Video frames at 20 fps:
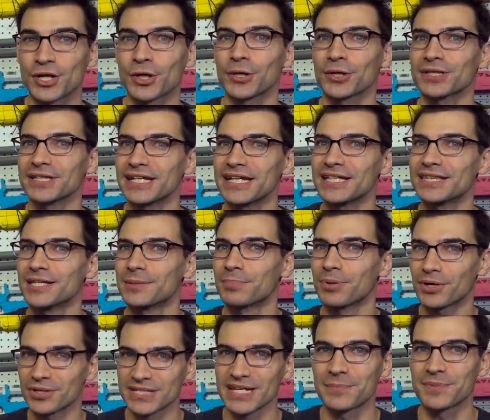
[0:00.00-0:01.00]
currently, the
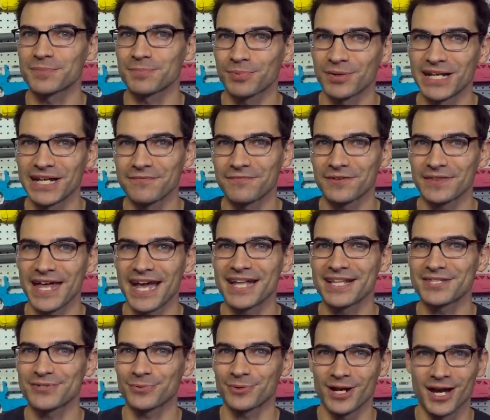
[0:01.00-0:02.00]
prototype is printing for
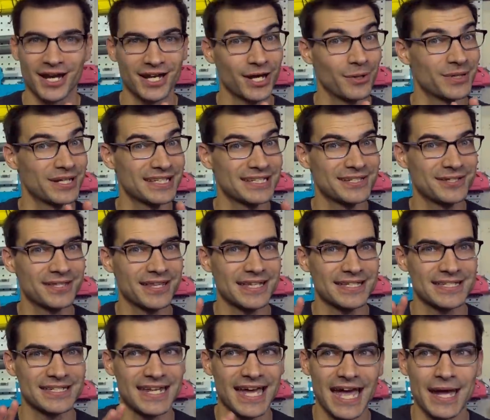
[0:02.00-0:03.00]
that, so we're not going to go into detail with
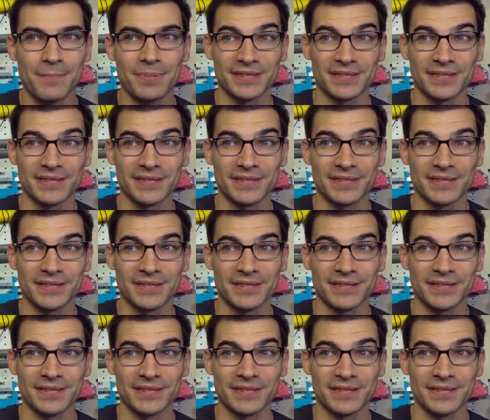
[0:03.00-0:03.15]
that today.